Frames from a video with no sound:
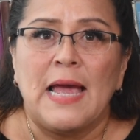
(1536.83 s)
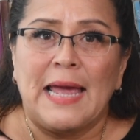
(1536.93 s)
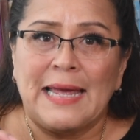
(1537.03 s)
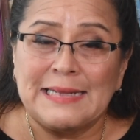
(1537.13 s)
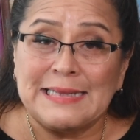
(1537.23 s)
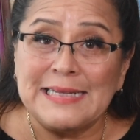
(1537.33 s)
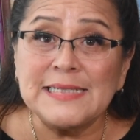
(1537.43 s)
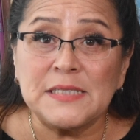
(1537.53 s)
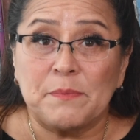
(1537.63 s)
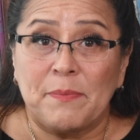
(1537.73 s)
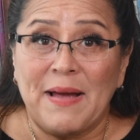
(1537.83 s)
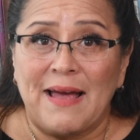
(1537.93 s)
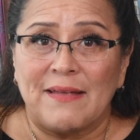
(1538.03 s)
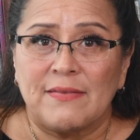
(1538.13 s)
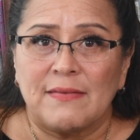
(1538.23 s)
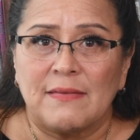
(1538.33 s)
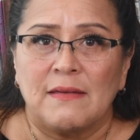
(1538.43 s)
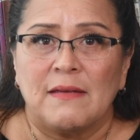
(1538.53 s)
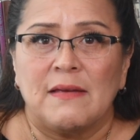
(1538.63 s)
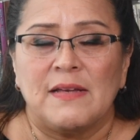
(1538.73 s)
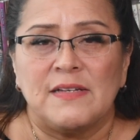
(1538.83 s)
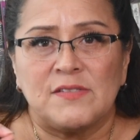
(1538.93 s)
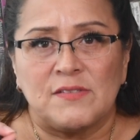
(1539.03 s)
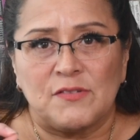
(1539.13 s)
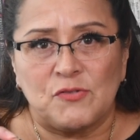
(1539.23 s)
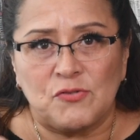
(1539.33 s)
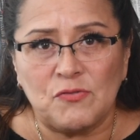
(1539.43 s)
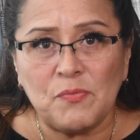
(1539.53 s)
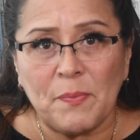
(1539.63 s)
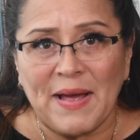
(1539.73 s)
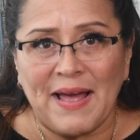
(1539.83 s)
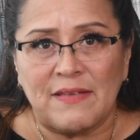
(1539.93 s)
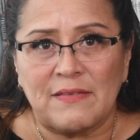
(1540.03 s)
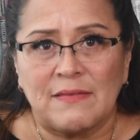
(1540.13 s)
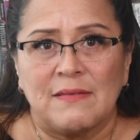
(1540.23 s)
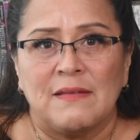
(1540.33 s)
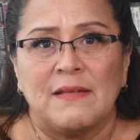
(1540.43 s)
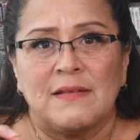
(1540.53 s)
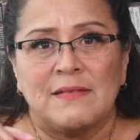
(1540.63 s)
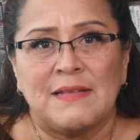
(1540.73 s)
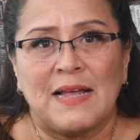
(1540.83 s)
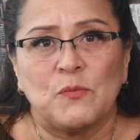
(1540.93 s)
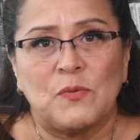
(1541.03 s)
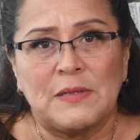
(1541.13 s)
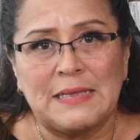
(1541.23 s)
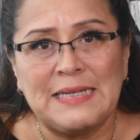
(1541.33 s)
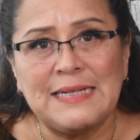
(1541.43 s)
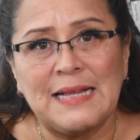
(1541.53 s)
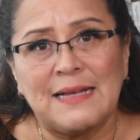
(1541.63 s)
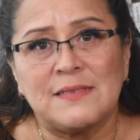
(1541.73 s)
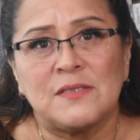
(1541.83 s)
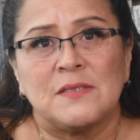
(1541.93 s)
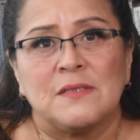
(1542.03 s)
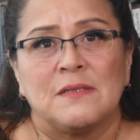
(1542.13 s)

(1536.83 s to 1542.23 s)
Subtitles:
And this path is the true path that will lead us